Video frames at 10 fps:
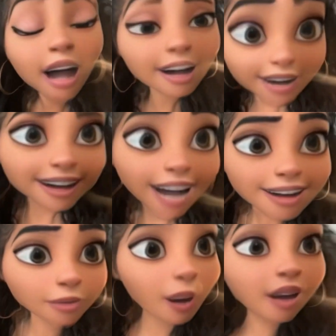the
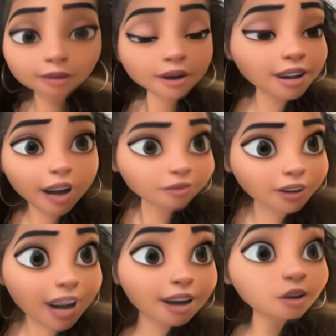exact amount, I
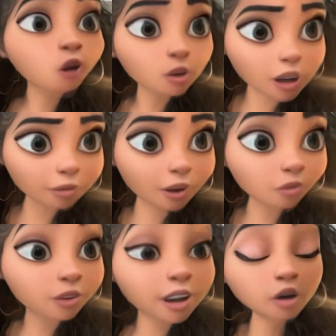forgot. Go look at my
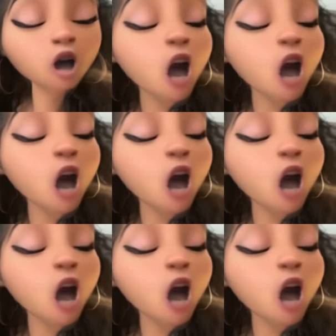old videos.